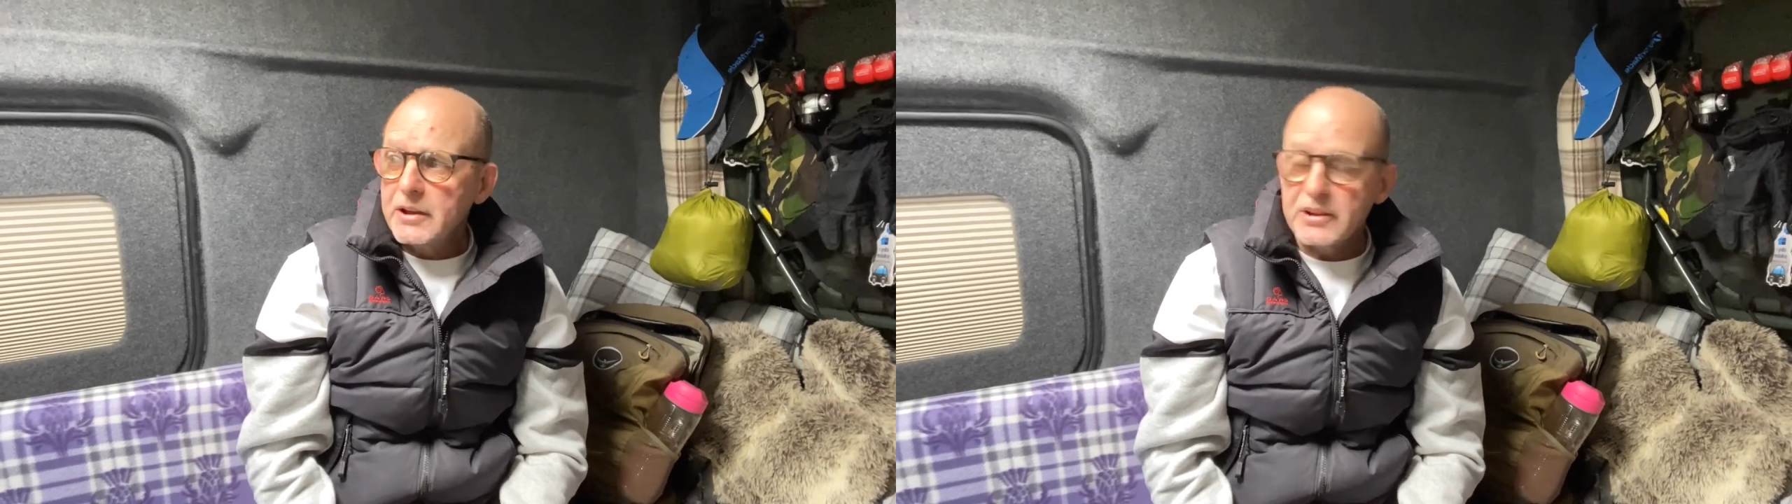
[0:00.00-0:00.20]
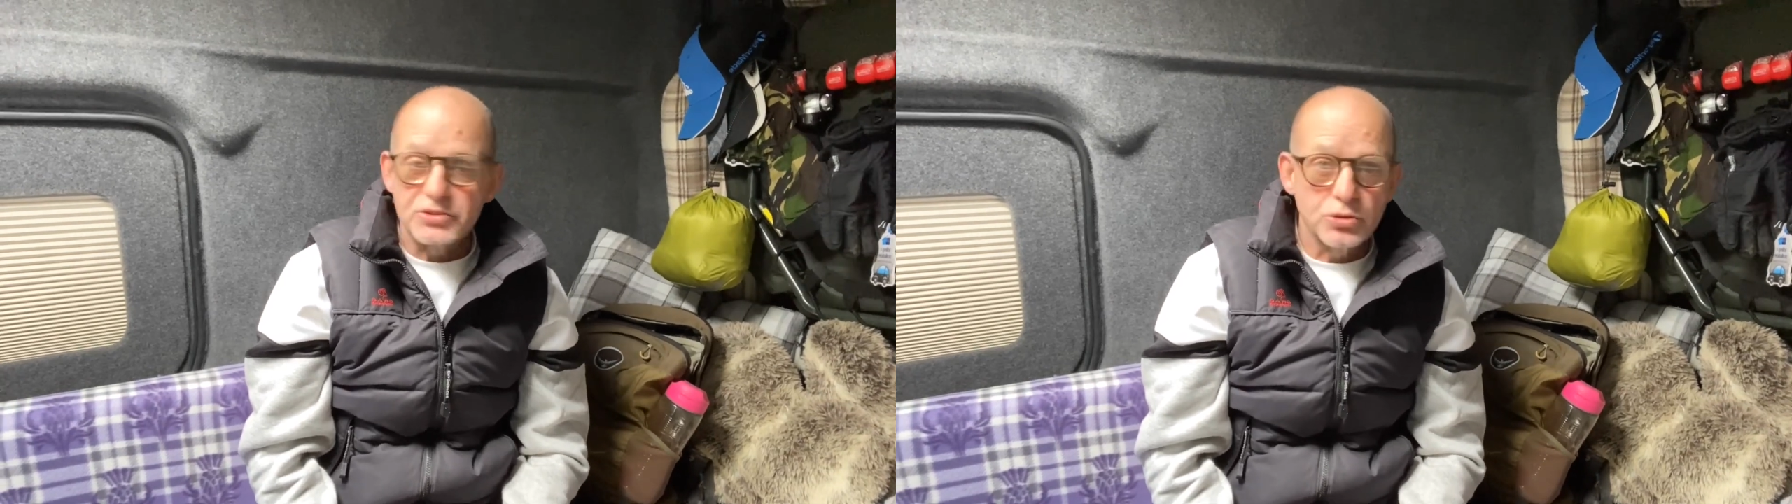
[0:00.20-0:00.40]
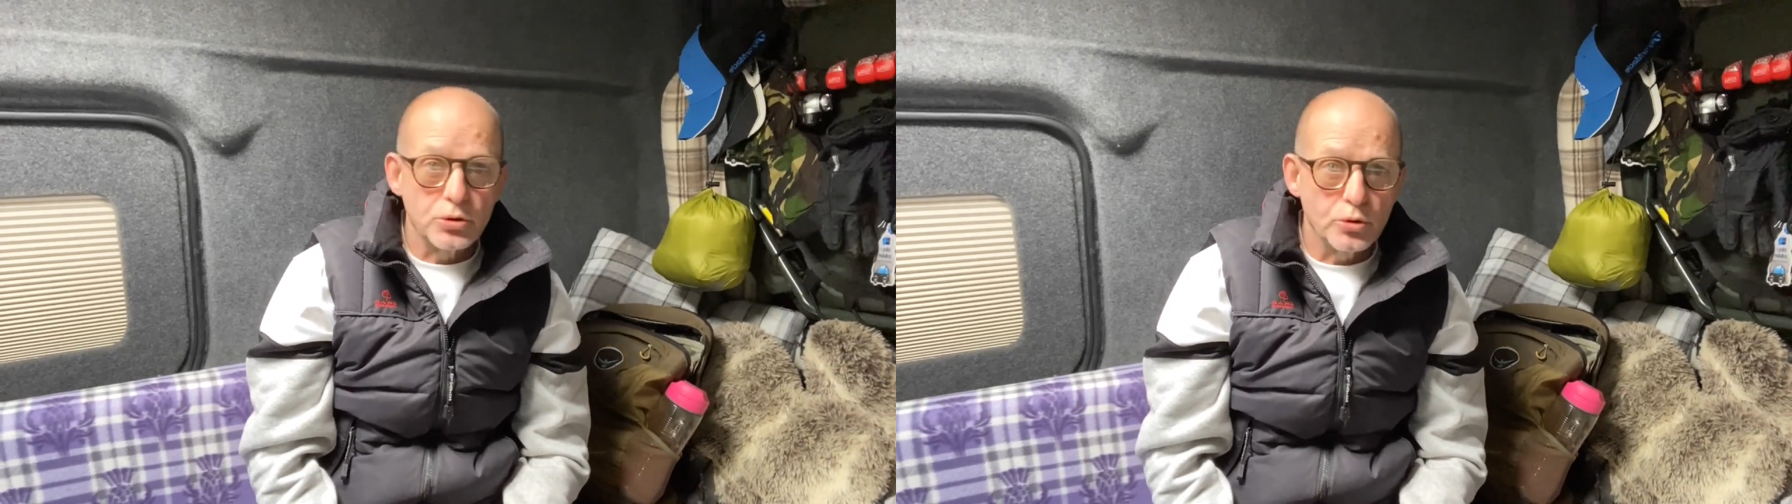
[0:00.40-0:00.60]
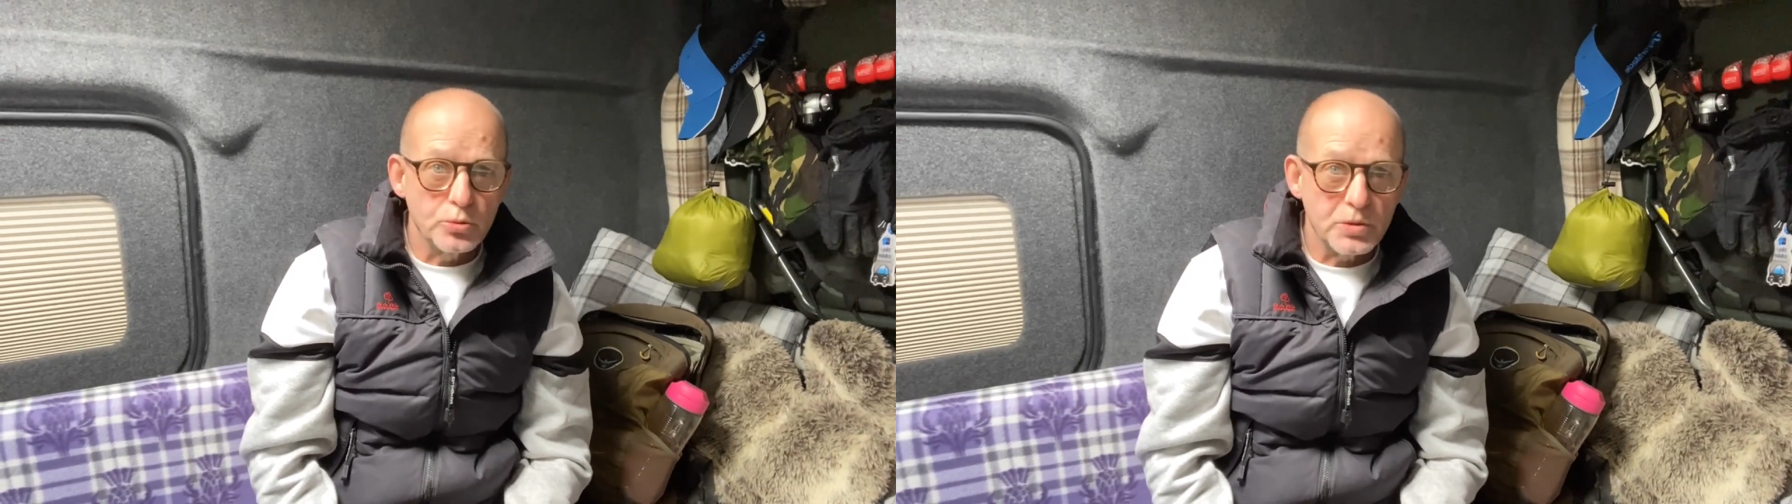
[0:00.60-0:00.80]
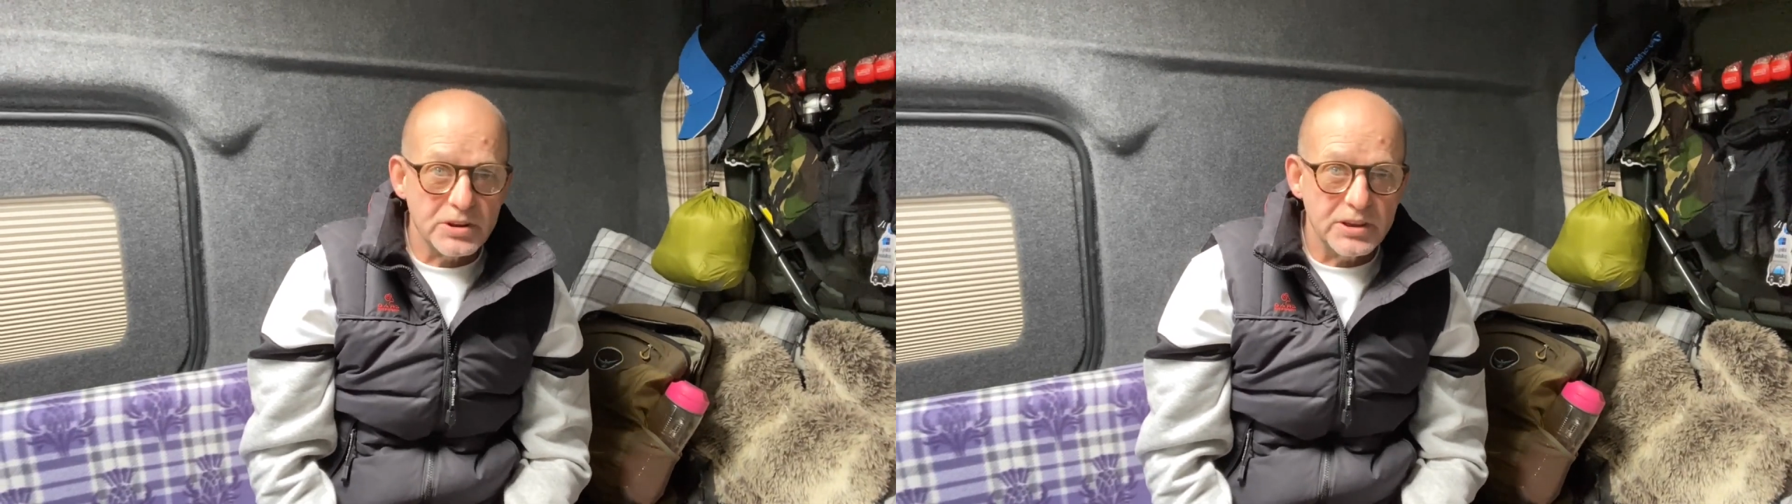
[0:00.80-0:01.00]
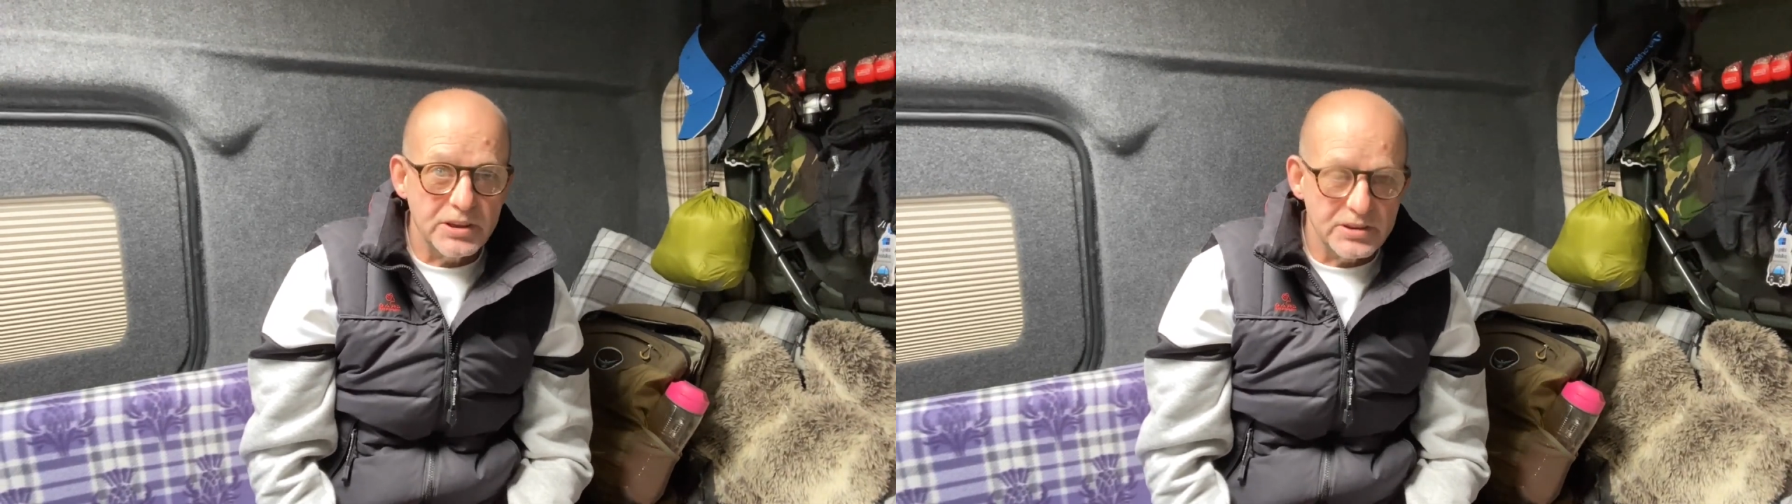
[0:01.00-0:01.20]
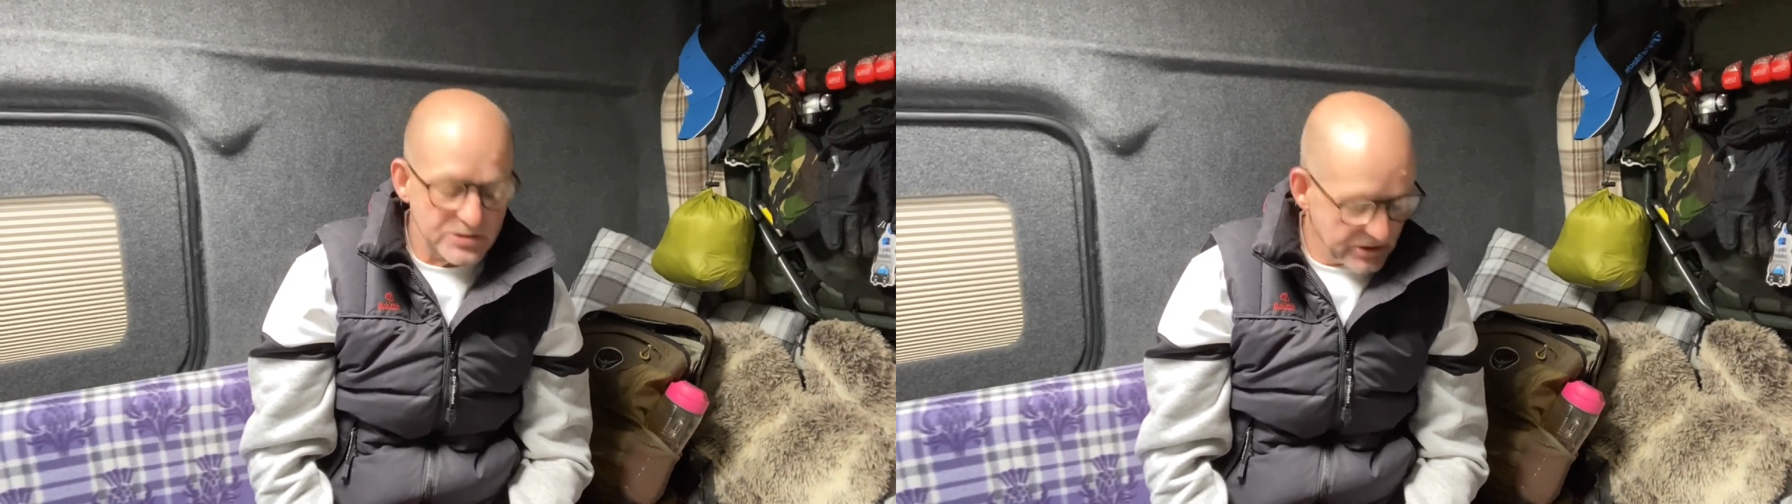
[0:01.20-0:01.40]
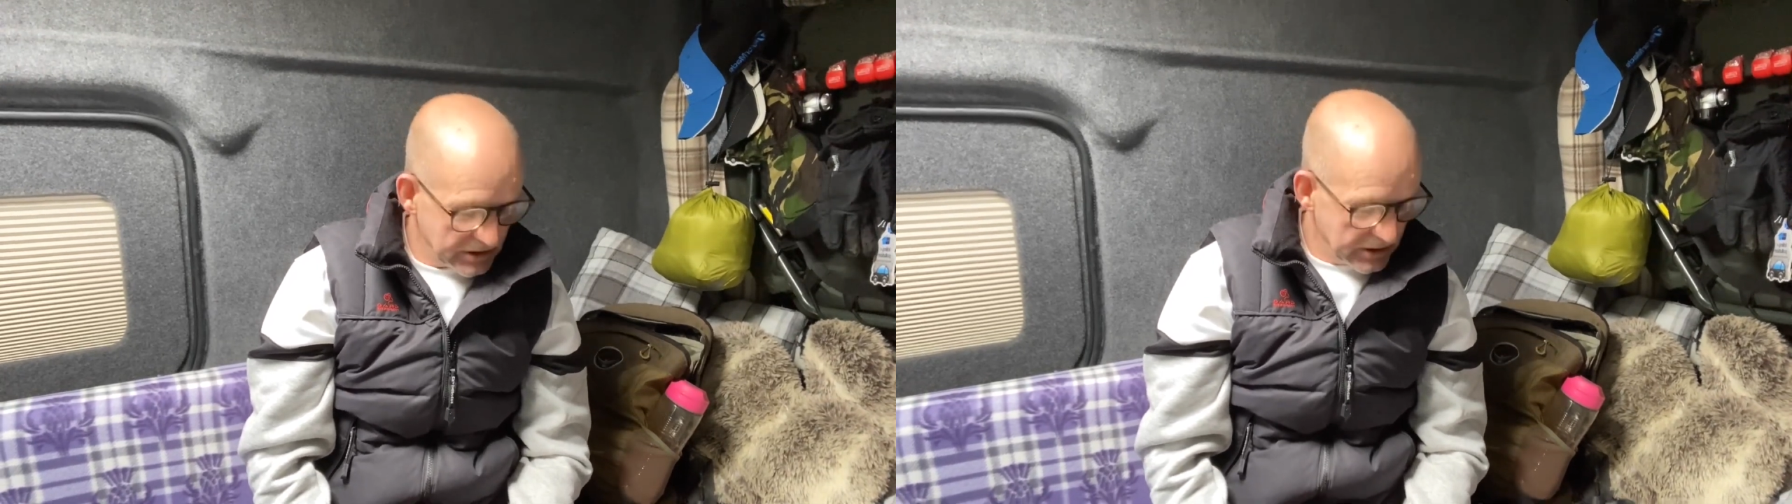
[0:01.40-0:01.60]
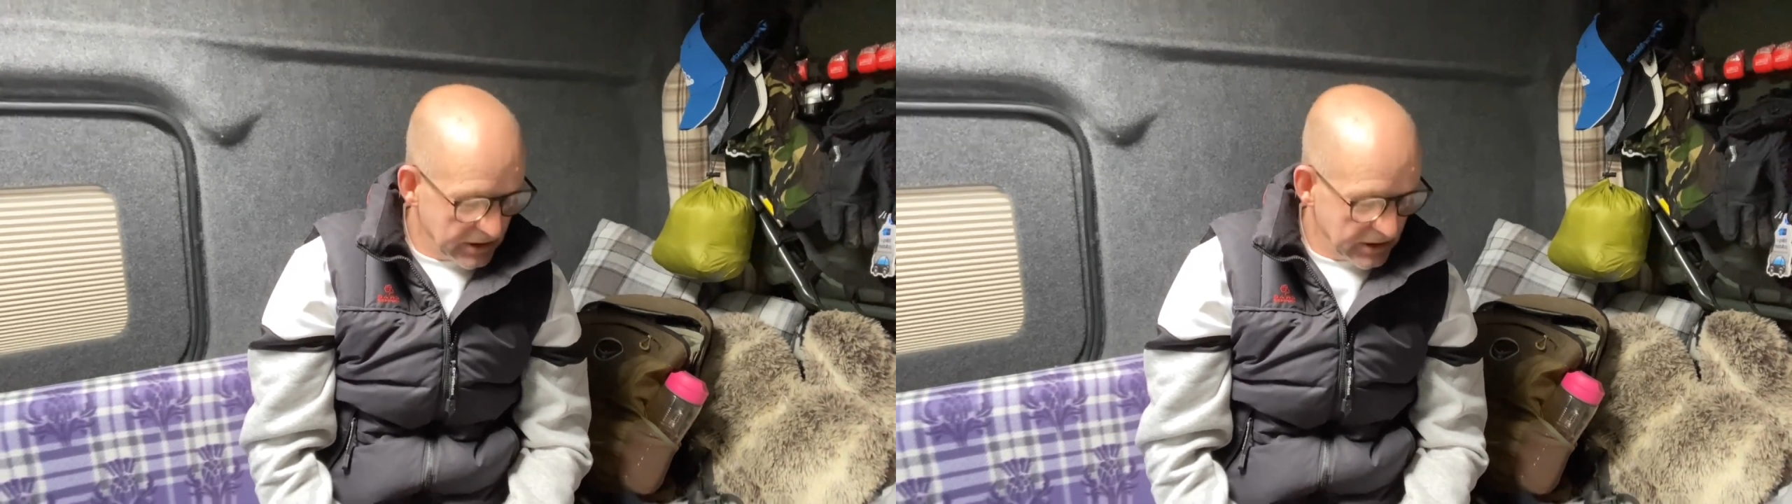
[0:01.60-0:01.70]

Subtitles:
has took on my case